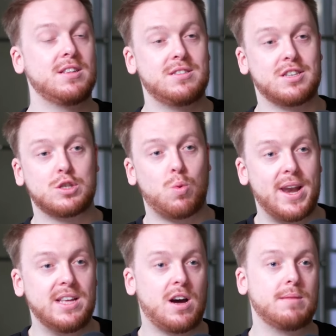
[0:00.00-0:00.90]
to
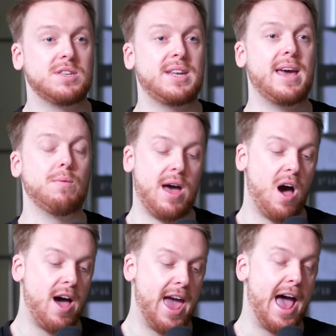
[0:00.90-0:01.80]
20 times a day
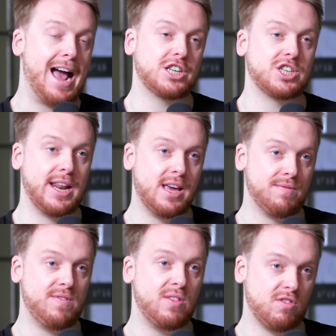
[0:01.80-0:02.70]
where I actually
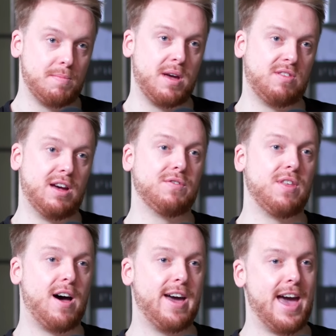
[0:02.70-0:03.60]
convince myself
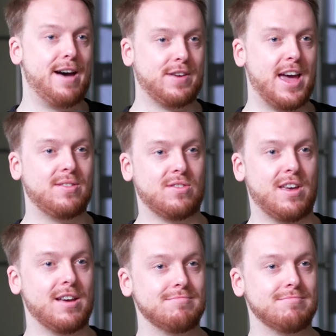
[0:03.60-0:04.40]
that I have cancer.